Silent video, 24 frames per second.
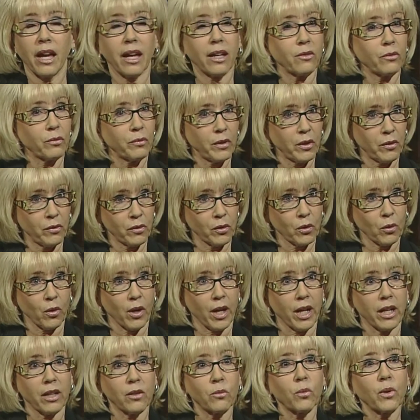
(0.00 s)
and fifth
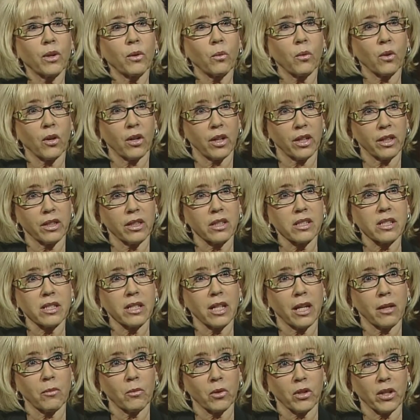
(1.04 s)
grade. We were in the
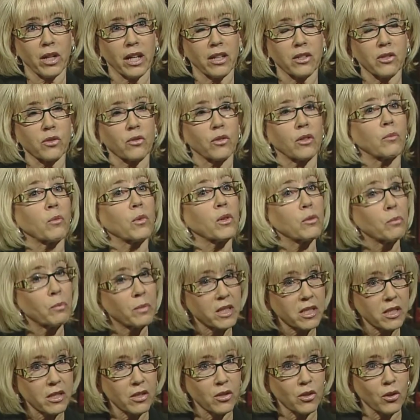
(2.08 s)
same classroom with
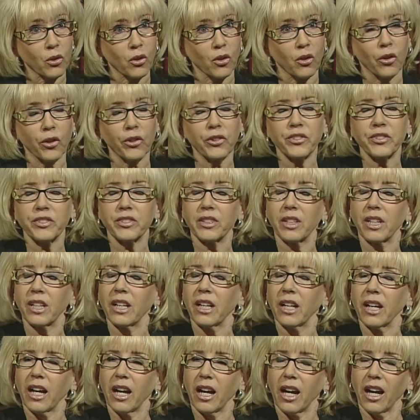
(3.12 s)
Mrs. Earls.
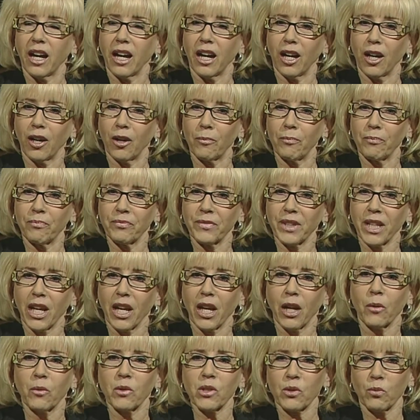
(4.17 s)
Um,
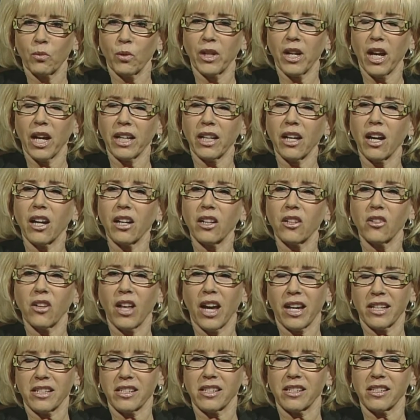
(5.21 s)
it was when I got
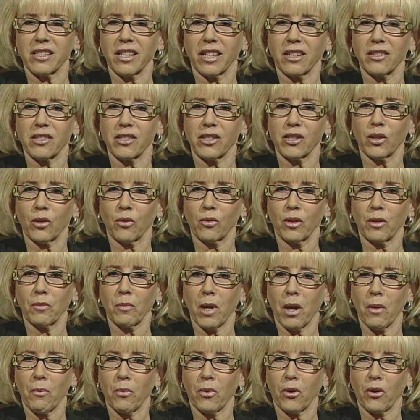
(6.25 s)
glasses. I still
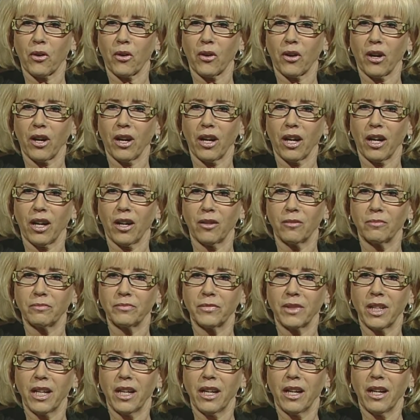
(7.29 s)
remember um,